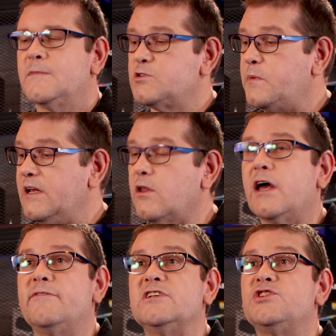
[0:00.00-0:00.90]
There's been a
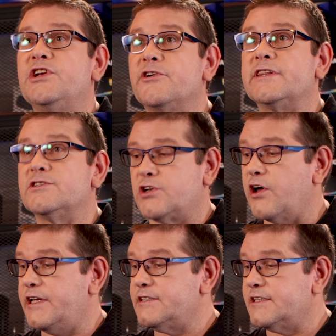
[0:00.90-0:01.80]
lot of engineering that's
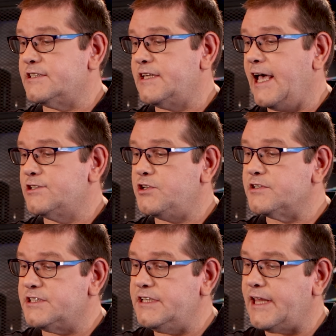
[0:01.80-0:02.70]
gone into this NAS. You
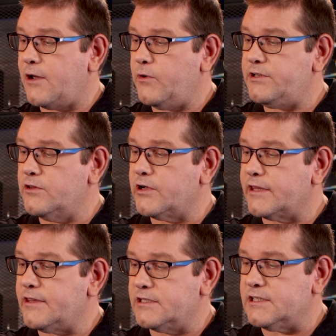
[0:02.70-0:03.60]
can see that when you look
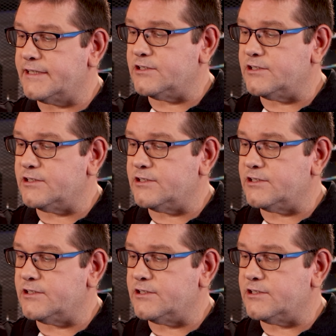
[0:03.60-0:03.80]
at things like